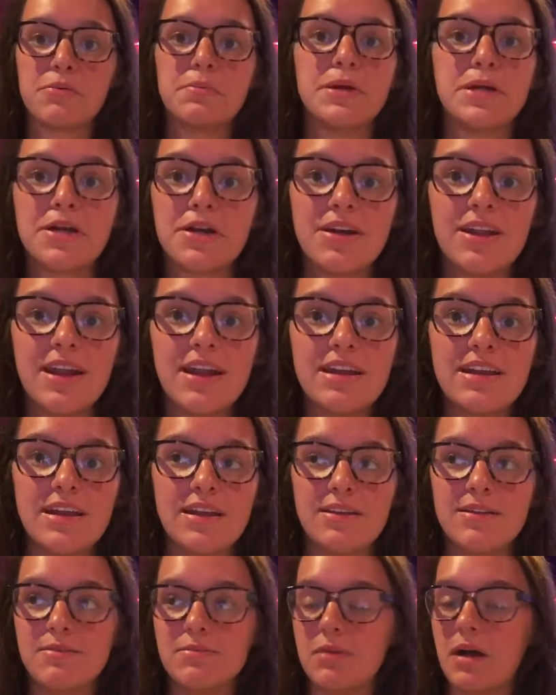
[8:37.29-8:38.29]
been good at
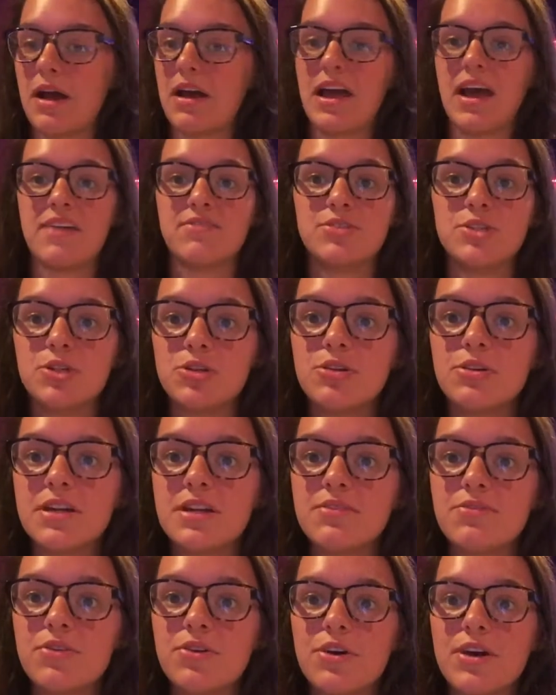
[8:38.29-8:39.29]
it. I have
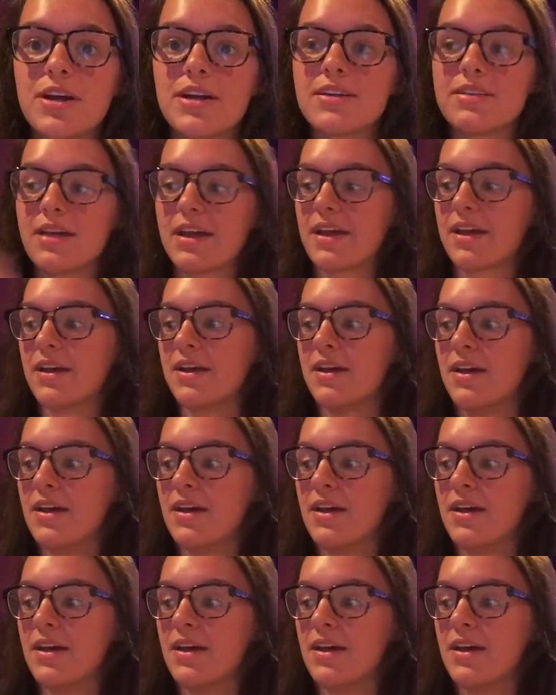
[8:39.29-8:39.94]
tutoring for it. Like,